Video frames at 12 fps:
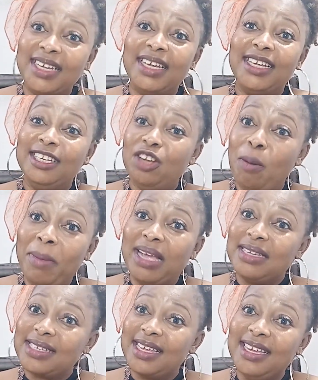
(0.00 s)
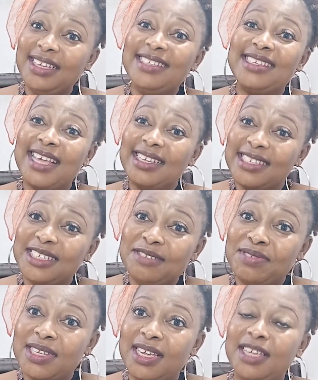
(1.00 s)
normal skin,
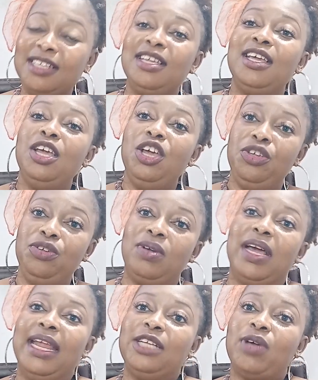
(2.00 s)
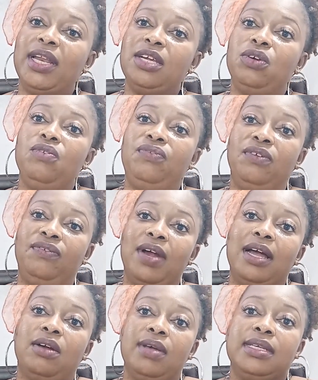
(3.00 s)
sensitive skin, you can actually go for
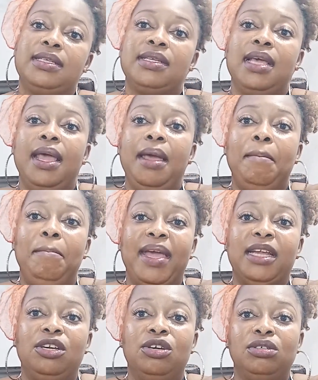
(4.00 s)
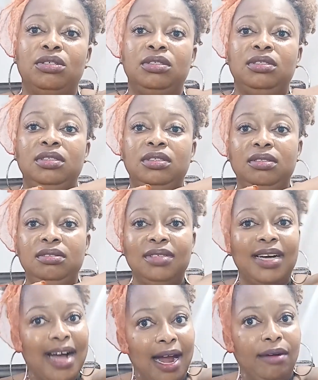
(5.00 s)
Francoise Bedon
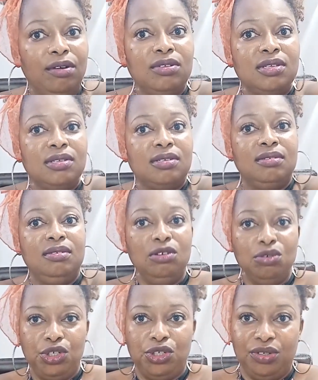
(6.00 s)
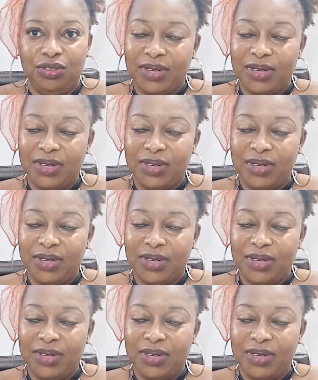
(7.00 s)
carrot lotion.